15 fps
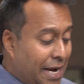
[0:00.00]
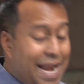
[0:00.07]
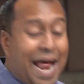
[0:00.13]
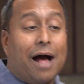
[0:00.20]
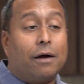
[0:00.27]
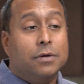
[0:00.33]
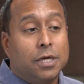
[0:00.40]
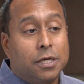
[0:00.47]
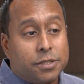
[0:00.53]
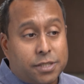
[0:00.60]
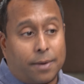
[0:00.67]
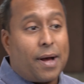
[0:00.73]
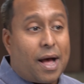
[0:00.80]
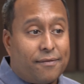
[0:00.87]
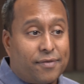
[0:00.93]
Now,
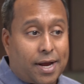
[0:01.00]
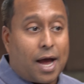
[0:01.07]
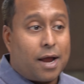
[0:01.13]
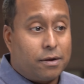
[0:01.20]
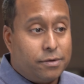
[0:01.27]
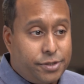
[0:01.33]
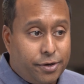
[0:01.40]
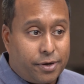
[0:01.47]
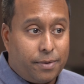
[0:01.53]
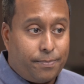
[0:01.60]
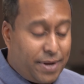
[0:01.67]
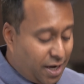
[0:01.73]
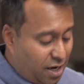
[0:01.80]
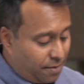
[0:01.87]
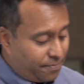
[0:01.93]
some avocados you can
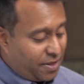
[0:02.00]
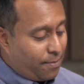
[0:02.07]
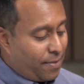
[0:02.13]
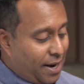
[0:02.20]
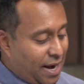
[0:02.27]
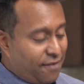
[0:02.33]
pick up, they might